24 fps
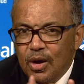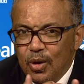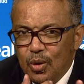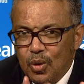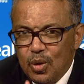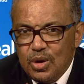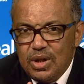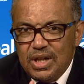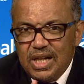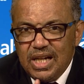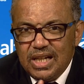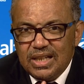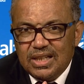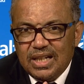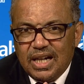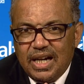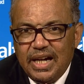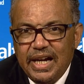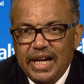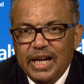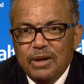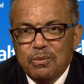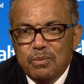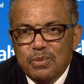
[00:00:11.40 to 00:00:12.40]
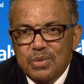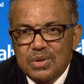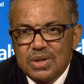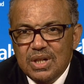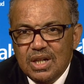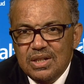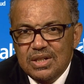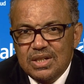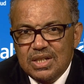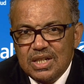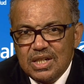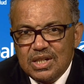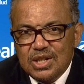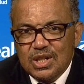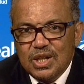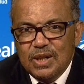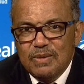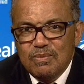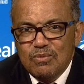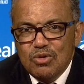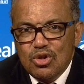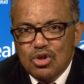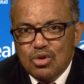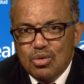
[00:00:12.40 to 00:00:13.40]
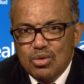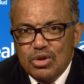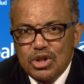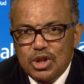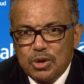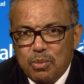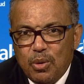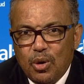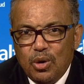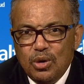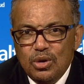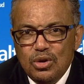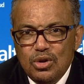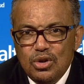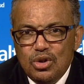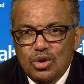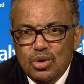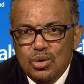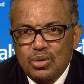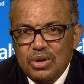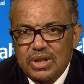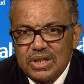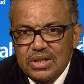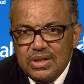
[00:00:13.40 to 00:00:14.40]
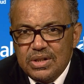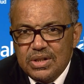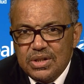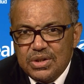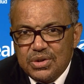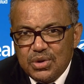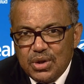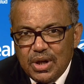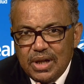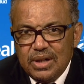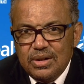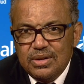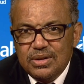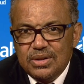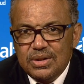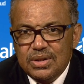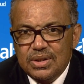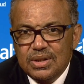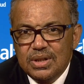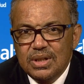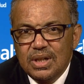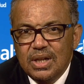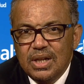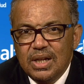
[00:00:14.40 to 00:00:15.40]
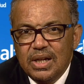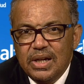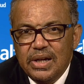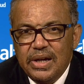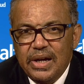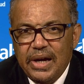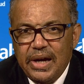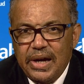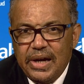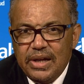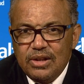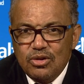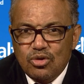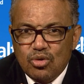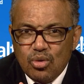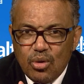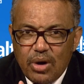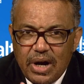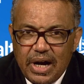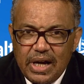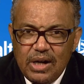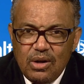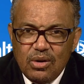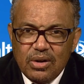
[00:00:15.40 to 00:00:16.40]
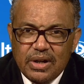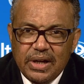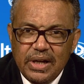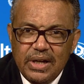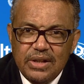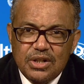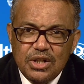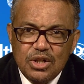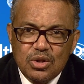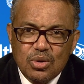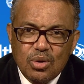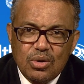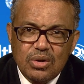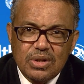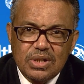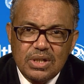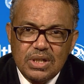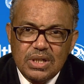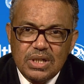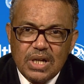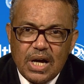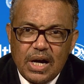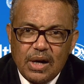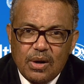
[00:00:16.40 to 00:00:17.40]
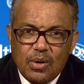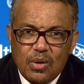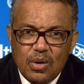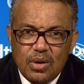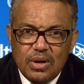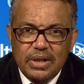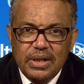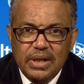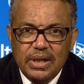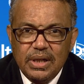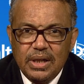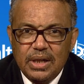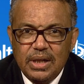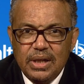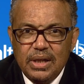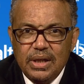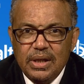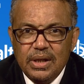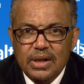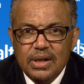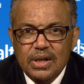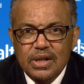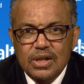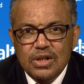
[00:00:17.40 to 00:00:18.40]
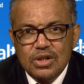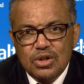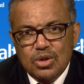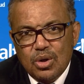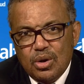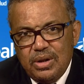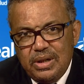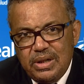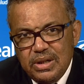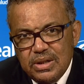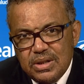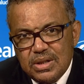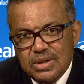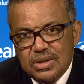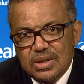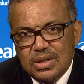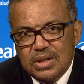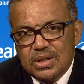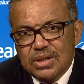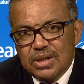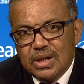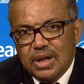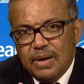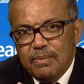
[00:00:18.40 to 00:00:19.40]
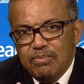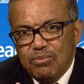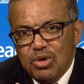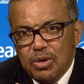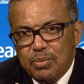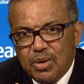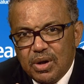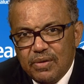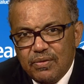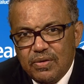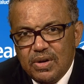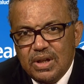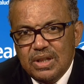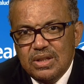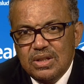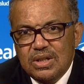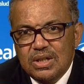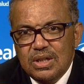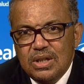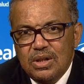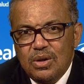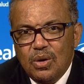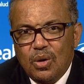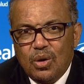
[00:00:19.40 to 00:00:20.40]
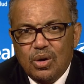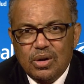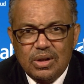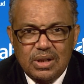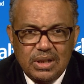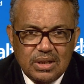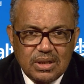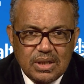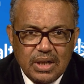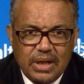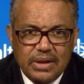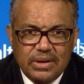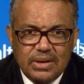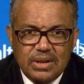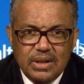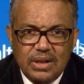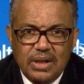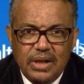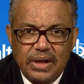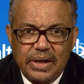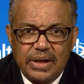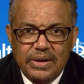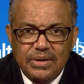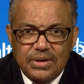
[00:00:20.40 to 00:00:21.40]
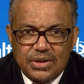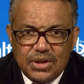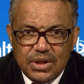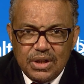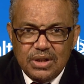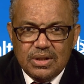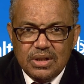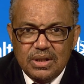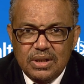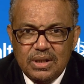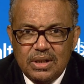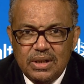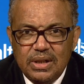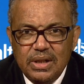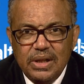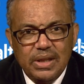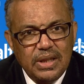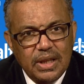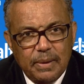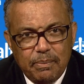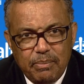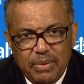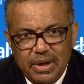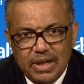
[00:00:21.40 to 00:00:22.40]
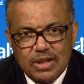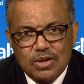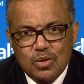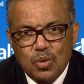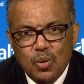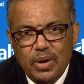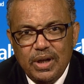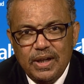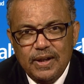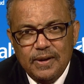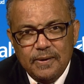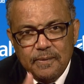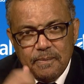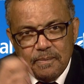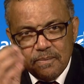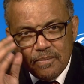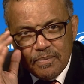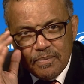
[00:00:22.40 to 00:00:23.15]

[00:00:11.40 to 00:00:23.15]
Good data helps health systems to respond to disease trends and to allocate resources accordingly so diseases can be prevented or detected and treated in the best way.